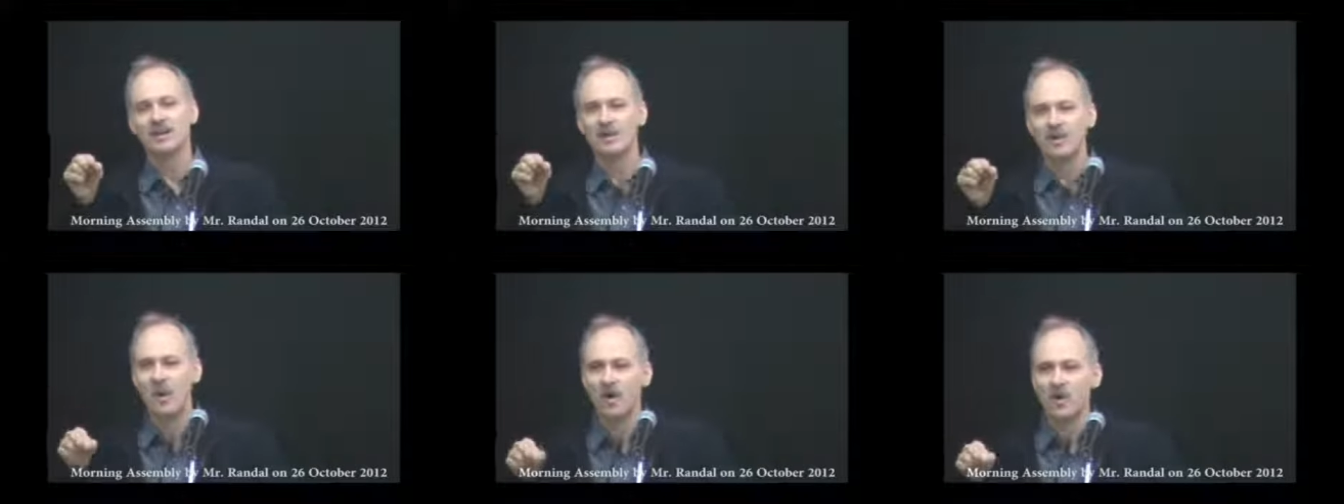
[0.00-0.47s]

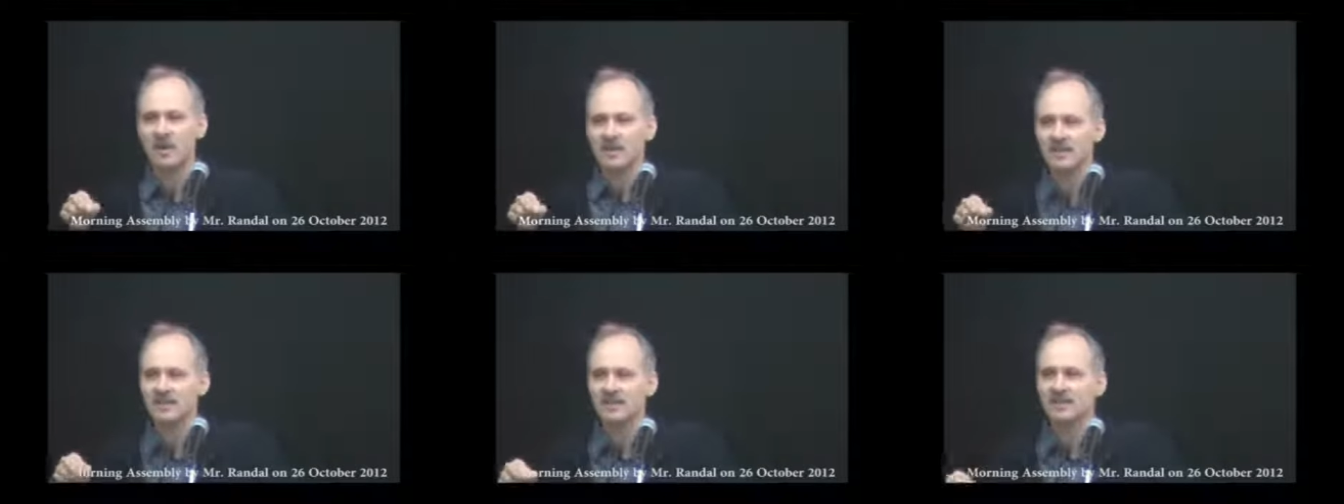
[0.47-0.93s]

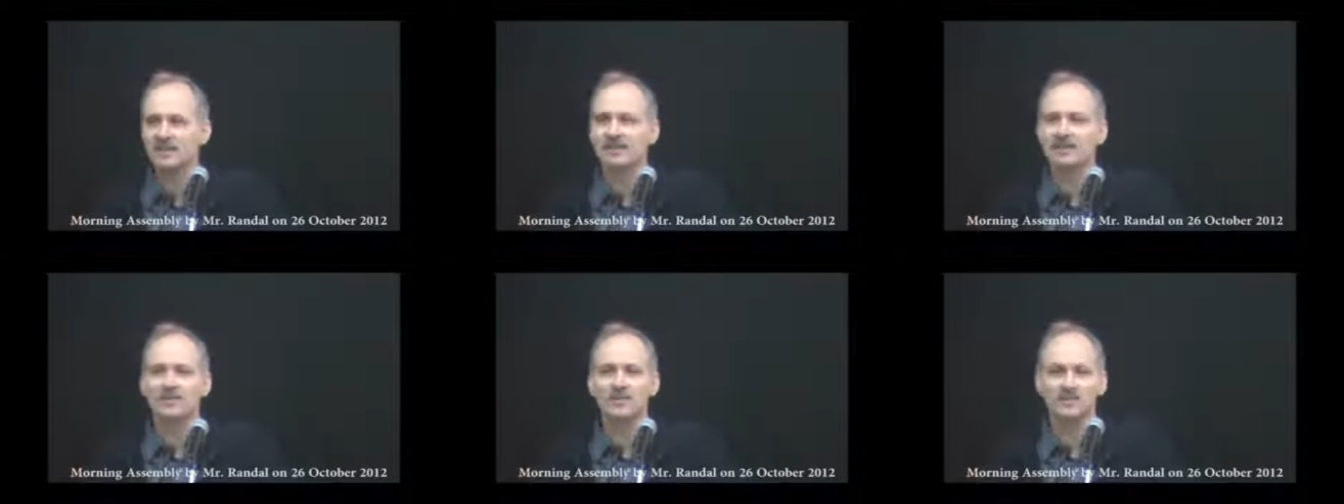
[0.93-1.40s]

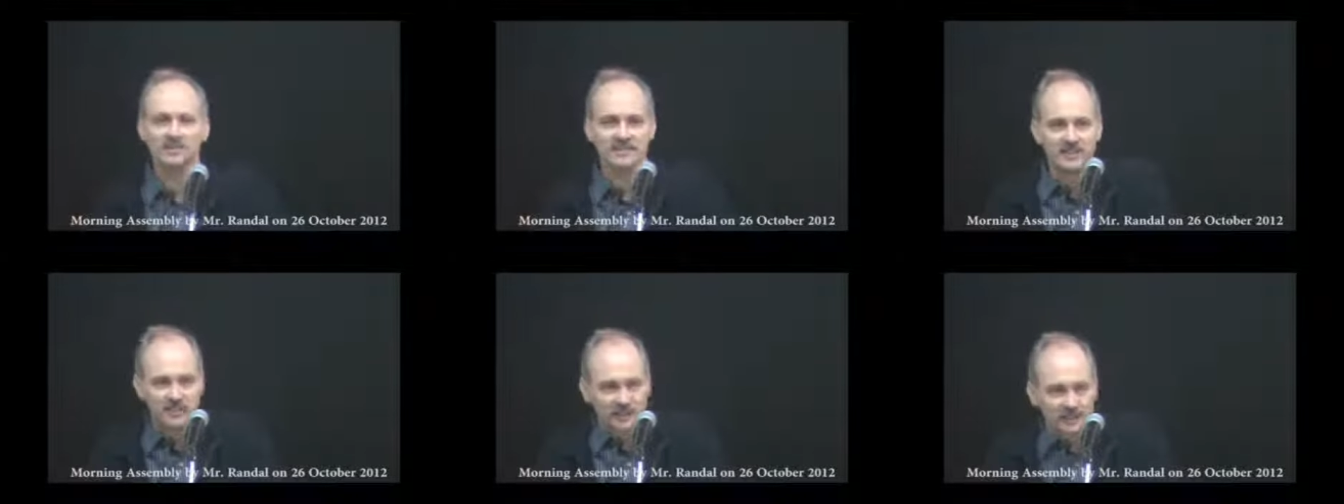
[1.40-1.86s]
Noah was
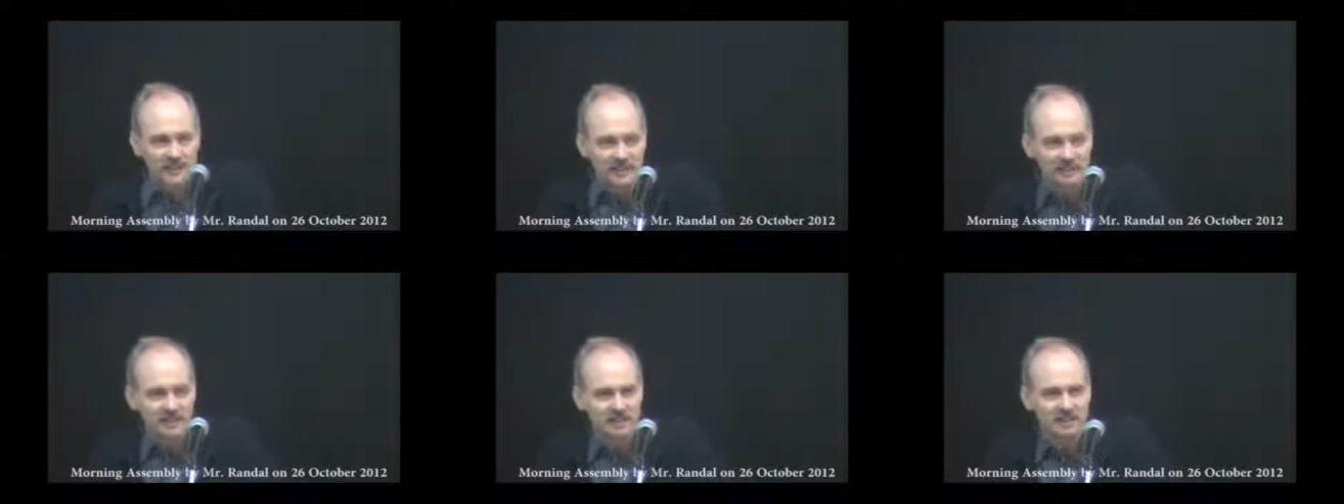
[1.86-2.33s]

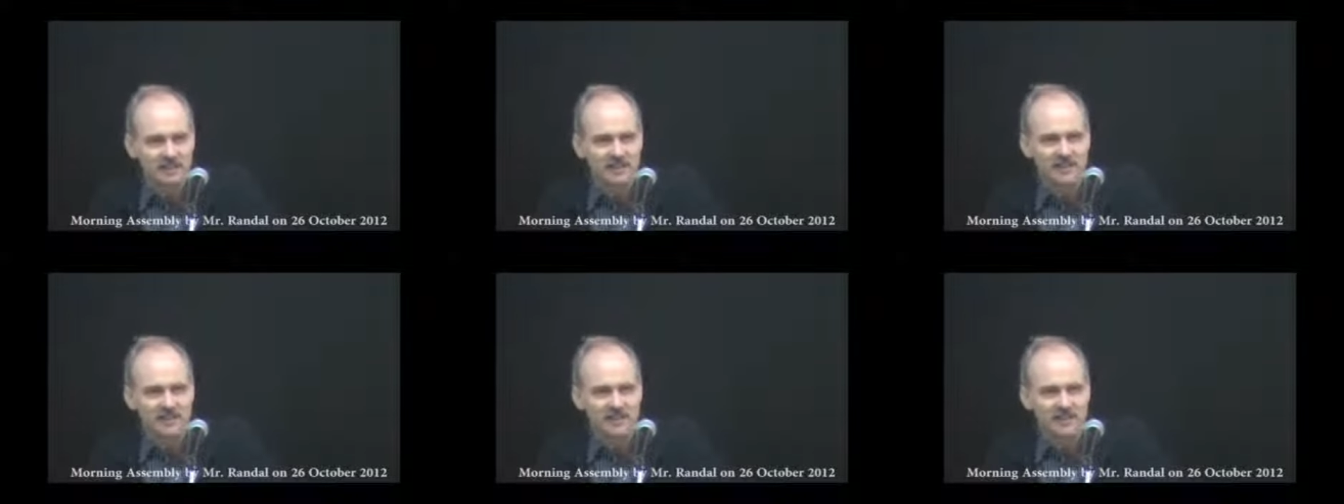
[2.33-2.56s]
different.